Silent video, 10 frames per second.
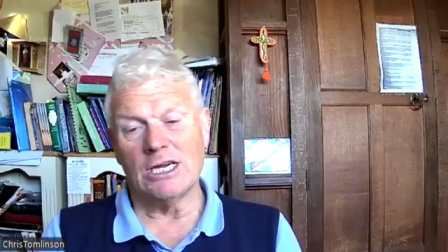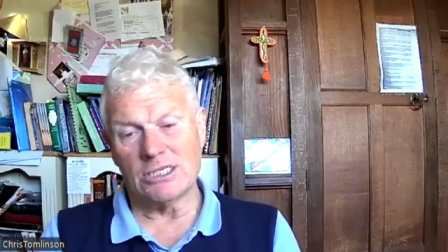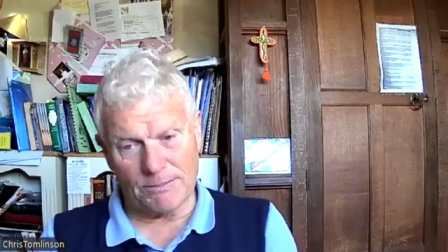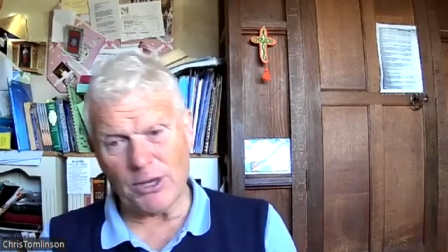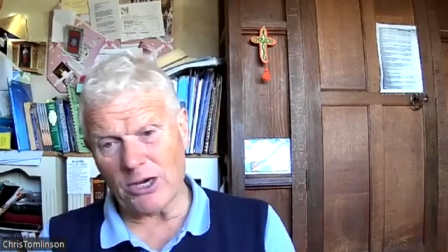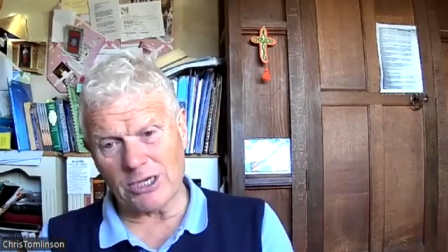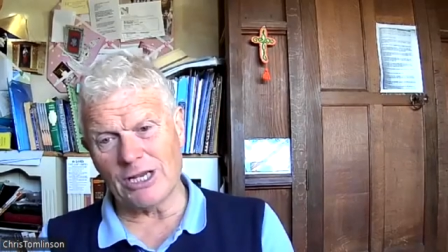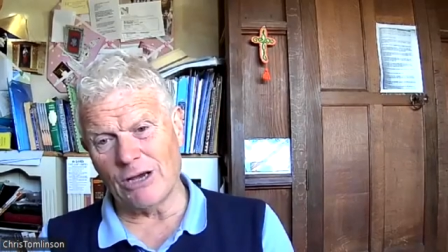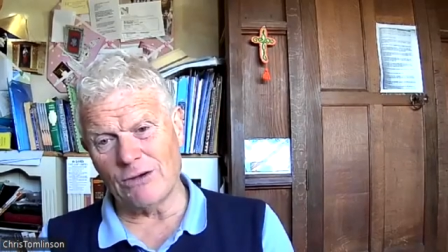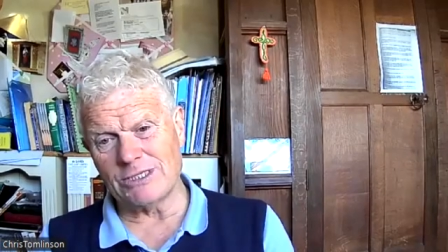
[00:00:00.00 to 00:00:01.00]

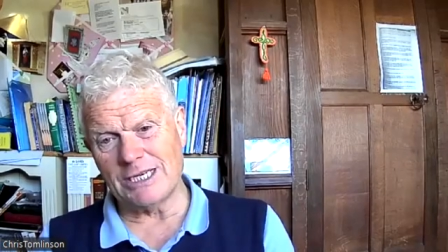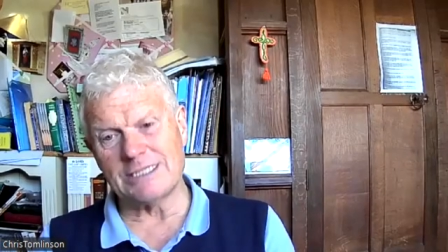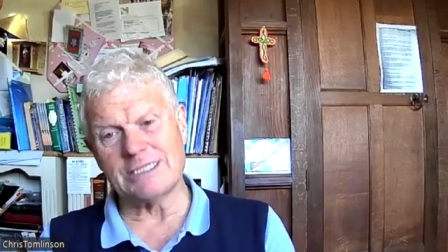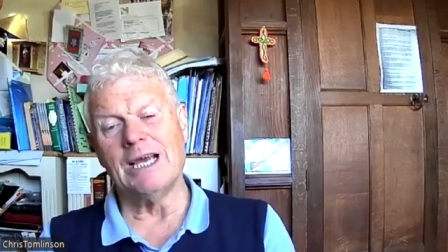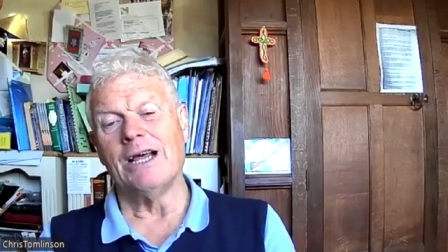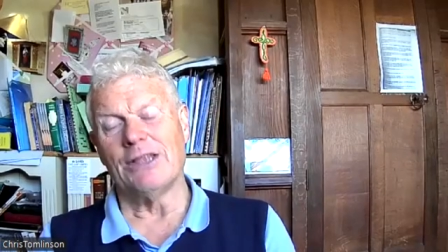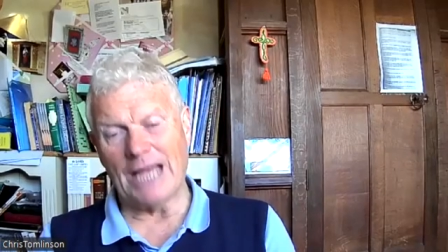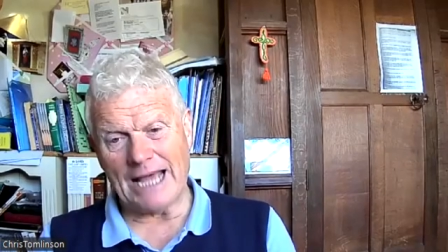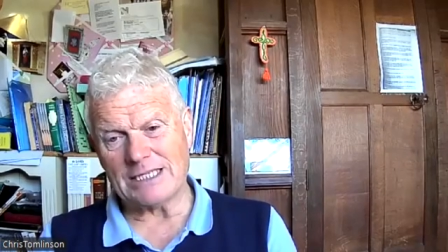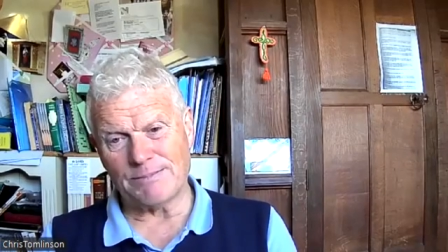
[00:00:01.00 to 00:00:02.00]
tuberculosis,
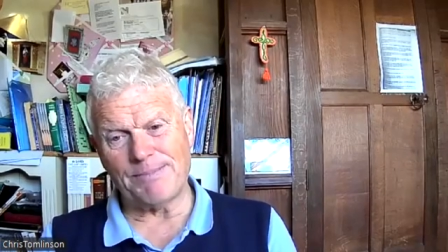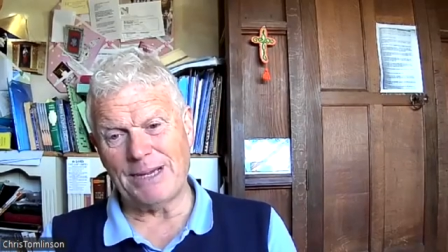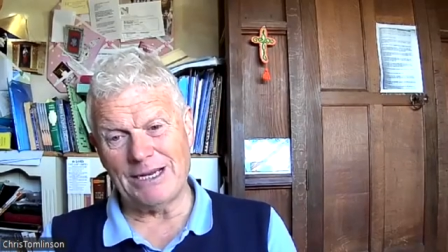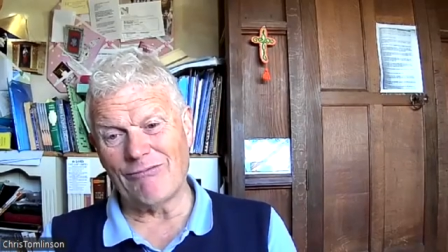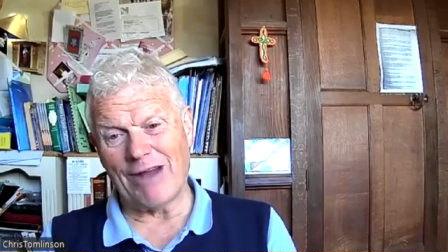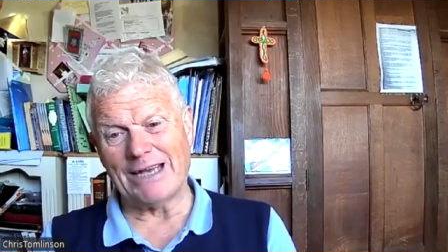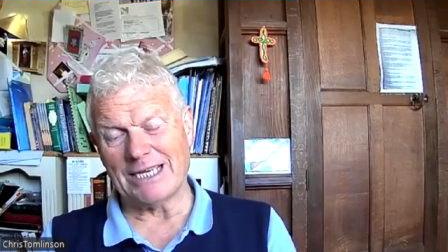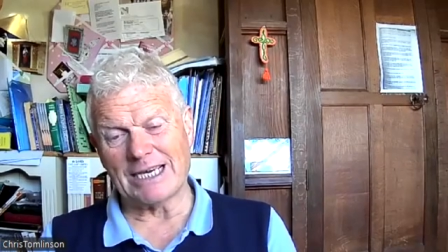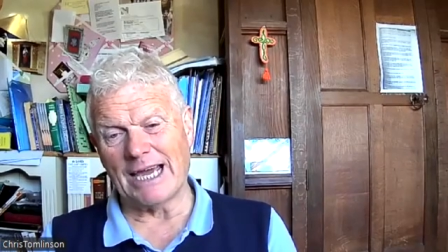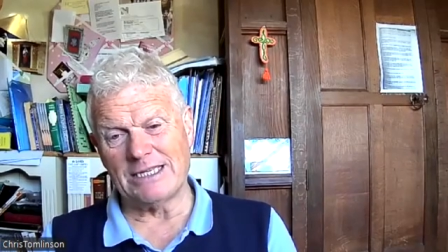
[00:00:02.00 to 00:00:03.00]
that's been
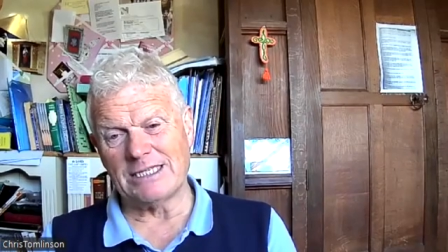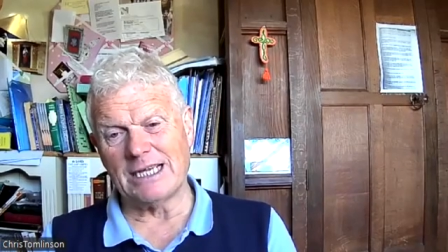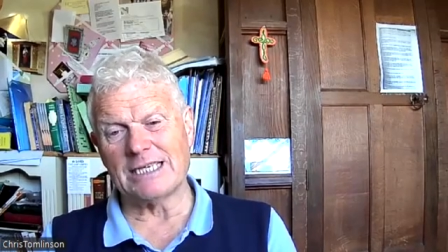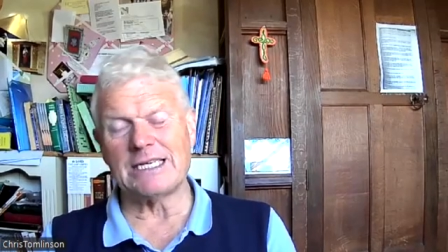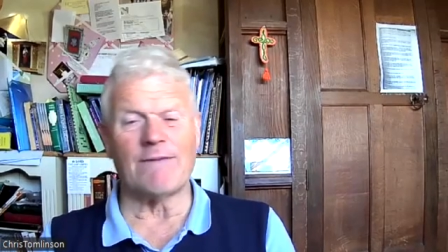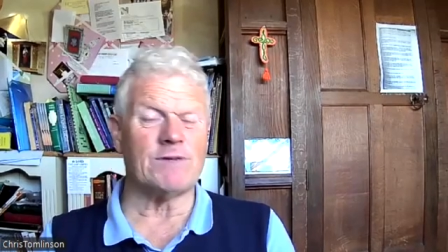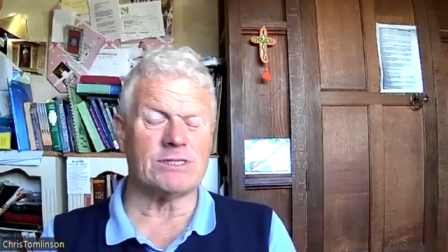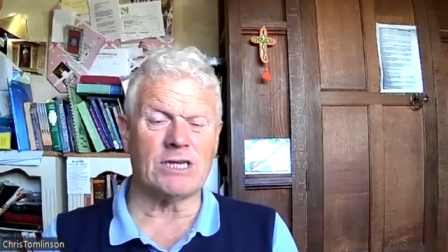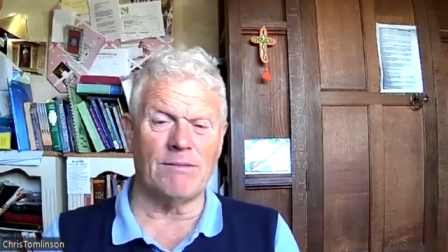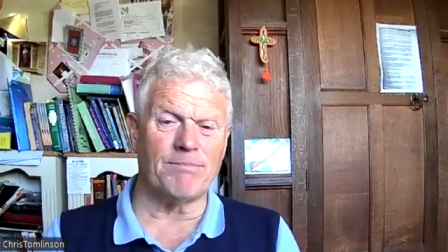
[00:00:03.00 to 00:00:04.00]
eradicated, except for
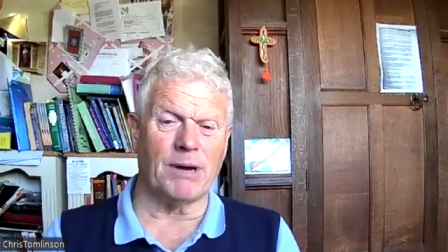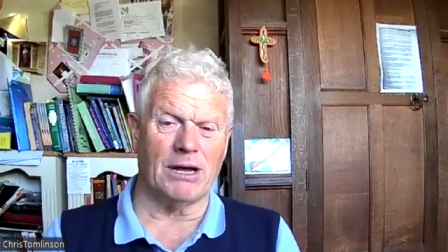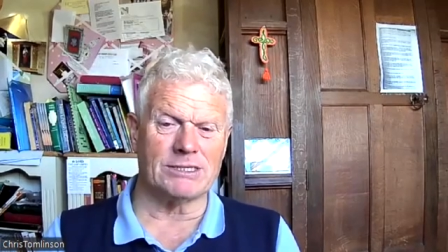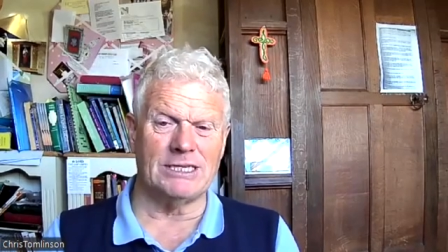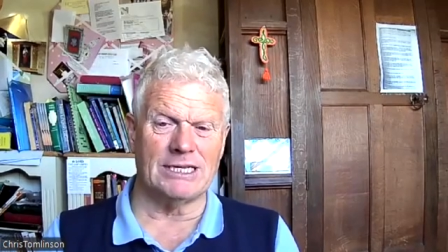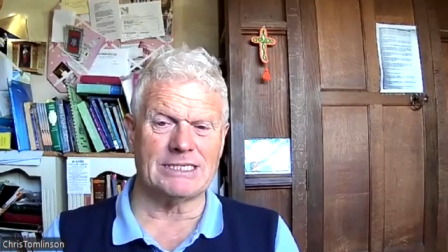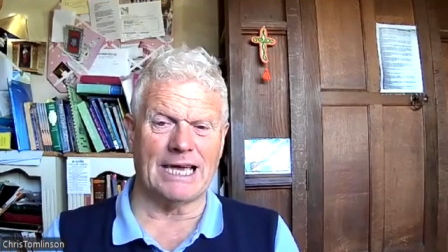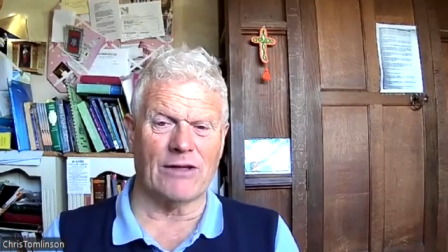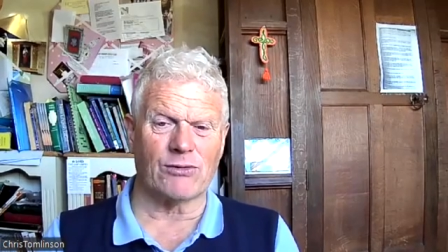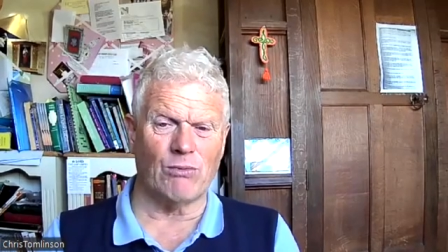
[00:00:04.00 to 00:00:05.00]
certain parts in the
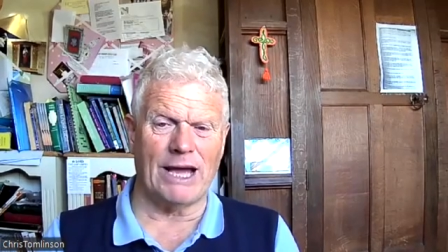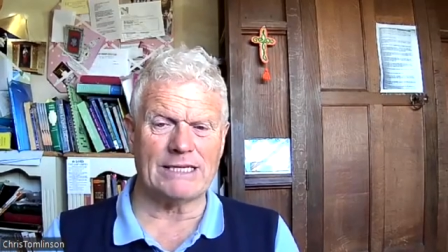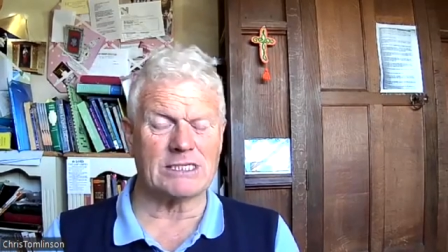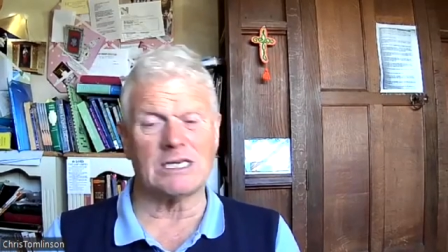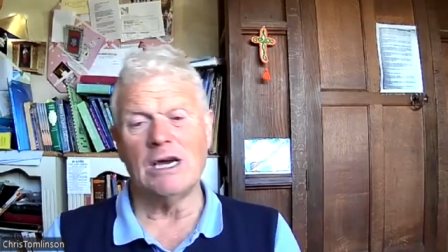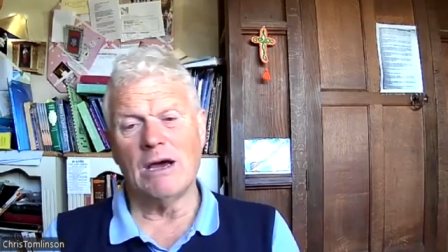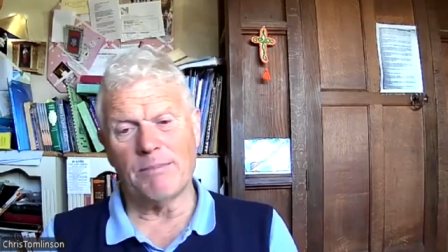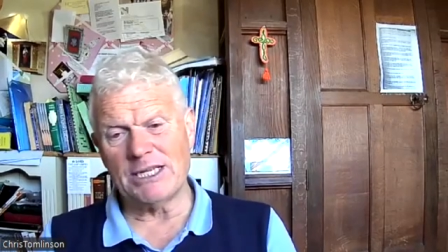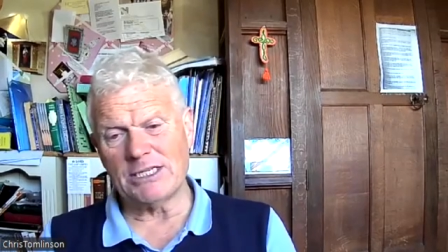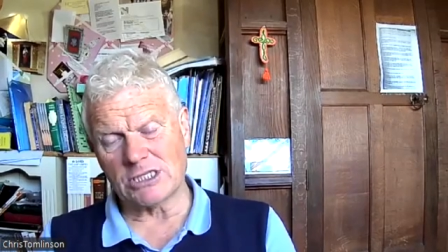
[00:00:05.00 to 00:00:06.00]
southwest,
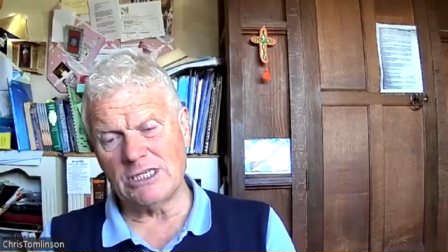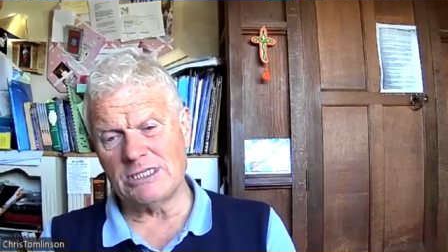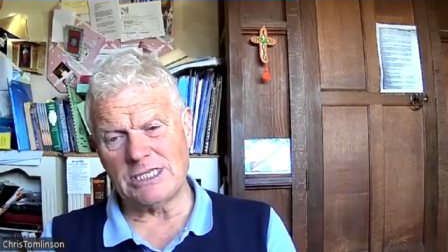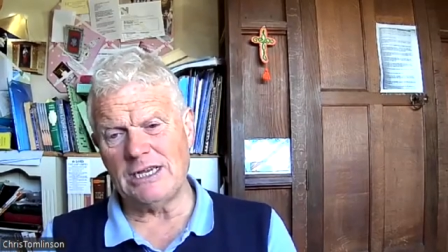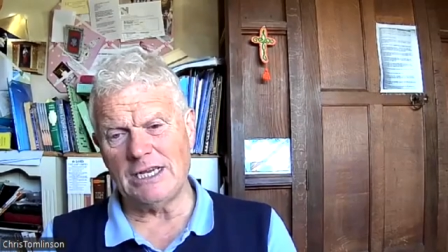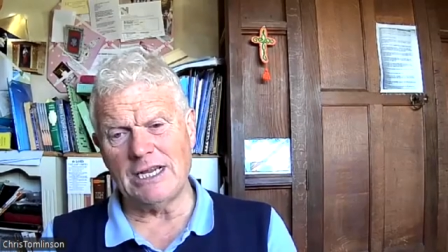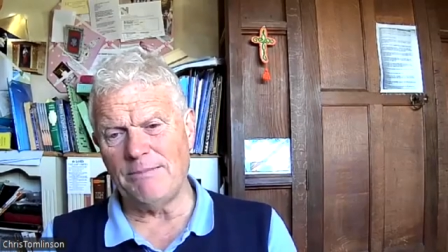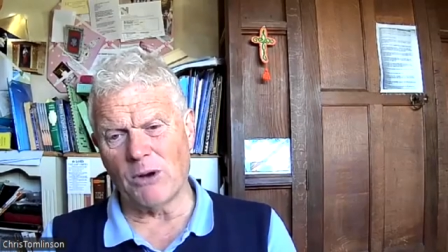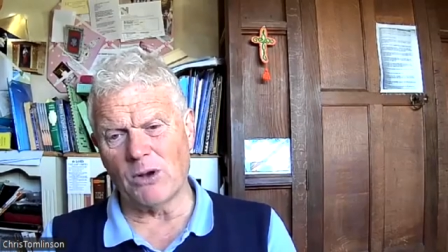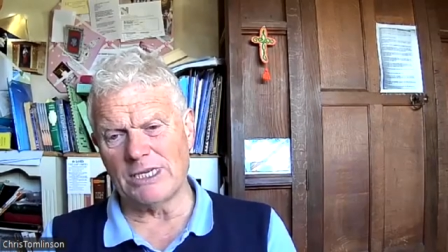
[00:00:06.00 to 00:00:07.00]
but it's continually
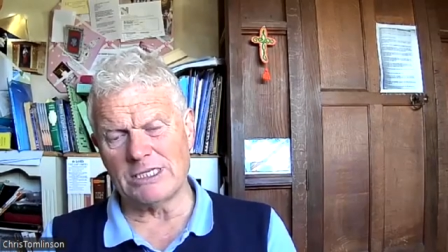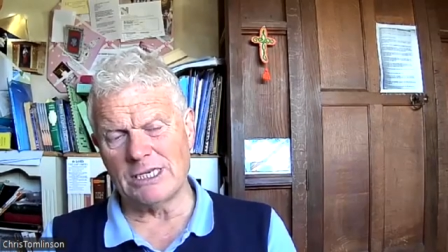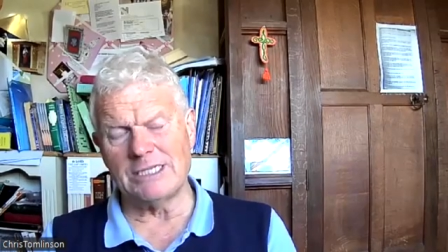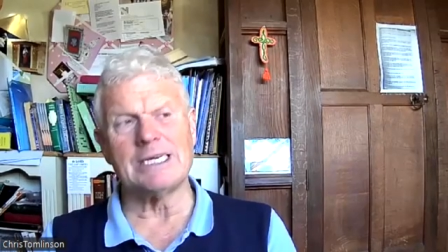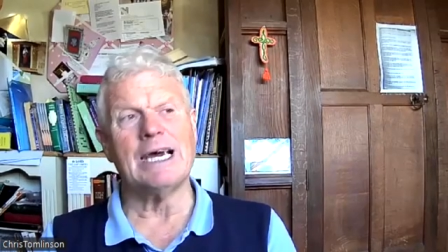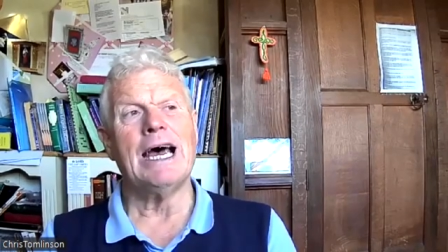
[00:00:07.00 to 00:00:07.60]
monitored,